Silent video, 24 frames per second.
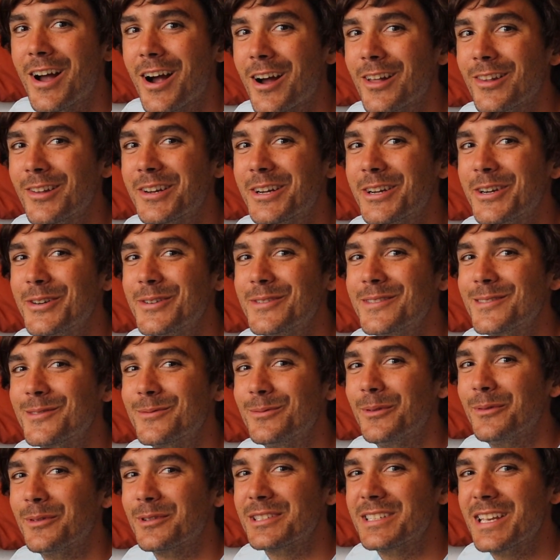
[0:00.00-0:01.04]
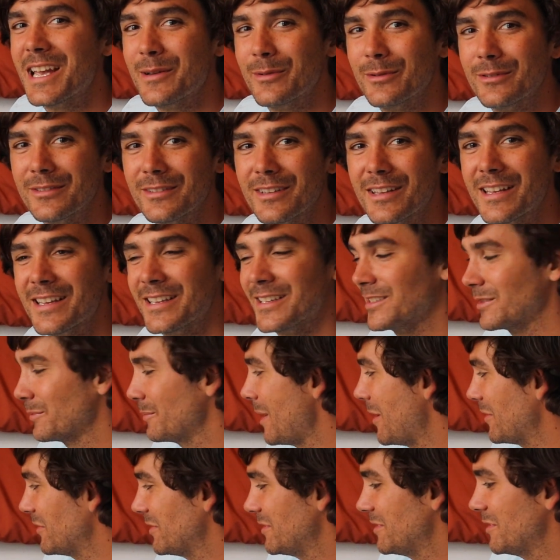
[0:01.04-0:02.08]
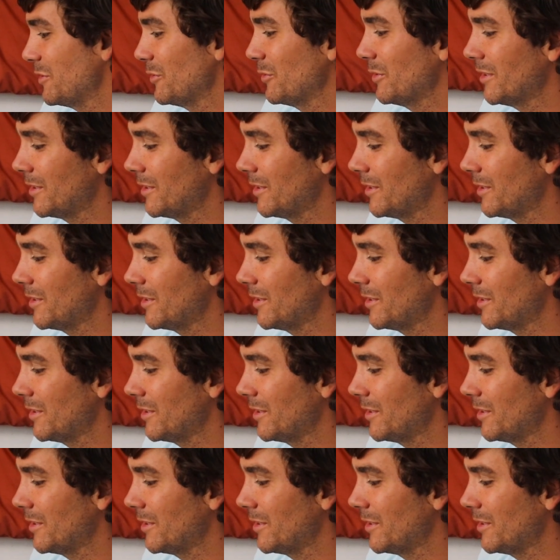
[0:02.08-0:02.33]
lagoon swivel table is mounted to